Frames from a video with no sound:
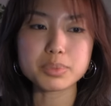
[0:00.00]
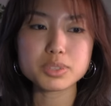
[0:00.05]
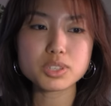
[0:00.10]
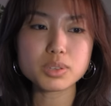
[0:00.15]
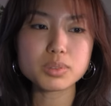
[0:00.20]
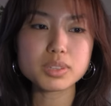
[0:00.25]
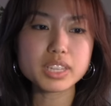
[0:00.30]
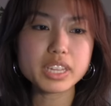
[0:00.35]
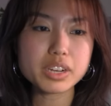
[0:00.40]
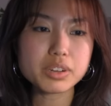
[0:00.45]
So
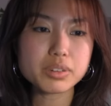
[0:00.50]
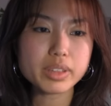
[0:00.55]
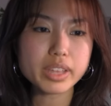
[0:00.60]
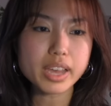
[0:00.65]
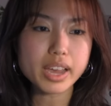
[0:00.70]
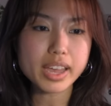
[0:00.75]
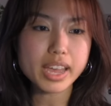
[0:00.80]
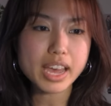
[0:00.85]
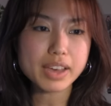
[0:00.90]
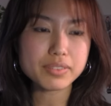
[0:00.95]
literally
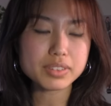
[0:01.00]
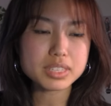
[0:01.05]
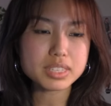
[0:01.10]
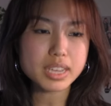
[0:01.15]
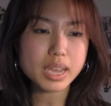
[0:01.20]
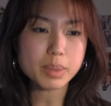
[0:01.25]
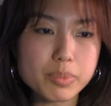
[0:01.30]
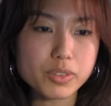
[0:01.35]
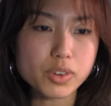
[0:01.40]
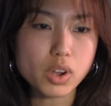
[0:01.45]
I have a
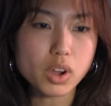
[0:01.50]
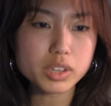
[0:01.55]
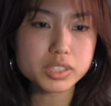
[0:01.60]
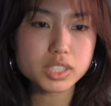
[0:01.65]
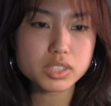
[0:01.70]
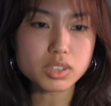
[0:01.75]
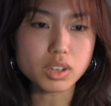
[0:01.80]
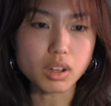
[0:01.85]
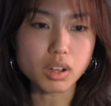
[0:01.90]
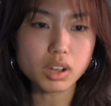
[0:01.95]
tab for
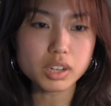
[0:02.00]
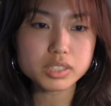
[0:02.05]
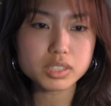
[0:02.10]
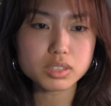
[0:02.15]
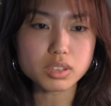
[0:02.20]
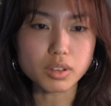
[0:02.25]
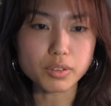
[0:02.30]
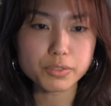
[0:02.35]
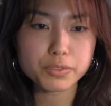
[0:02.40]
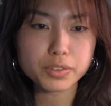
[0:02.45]
haunted doll, haunted
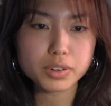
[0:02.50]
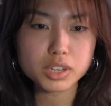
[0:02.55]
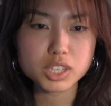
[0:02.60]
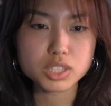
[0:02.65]
doll,